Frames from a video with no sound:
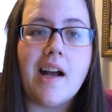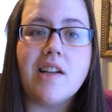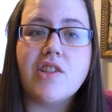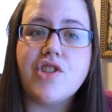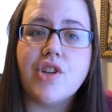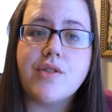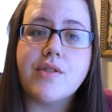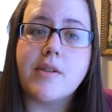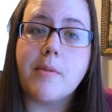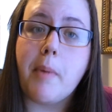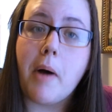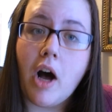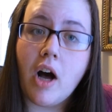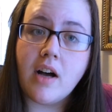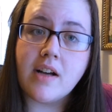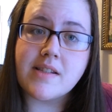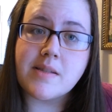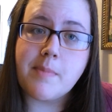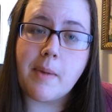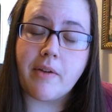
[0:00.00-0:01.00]
I chose to
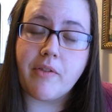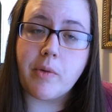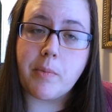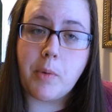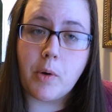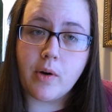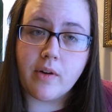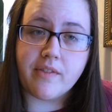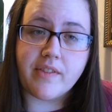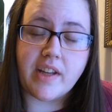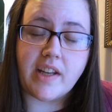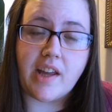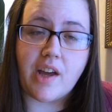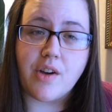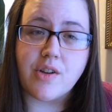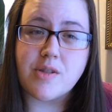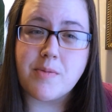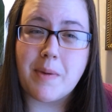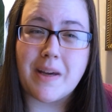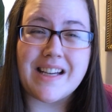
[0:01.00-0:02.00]
pause my report
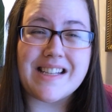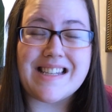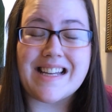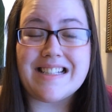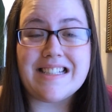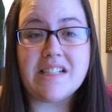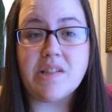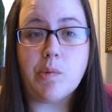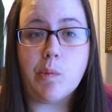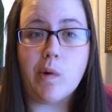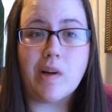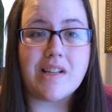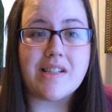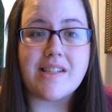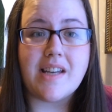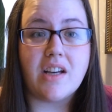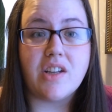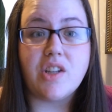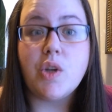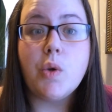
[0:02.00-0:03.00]
videos because I didn't want
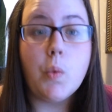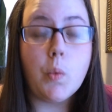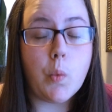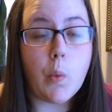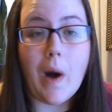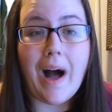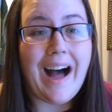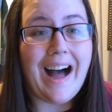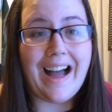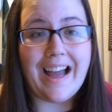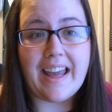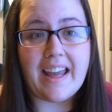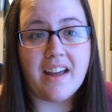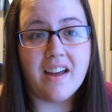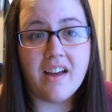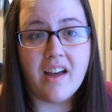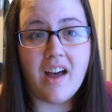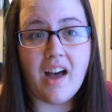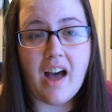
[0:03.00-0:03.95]
to tell you why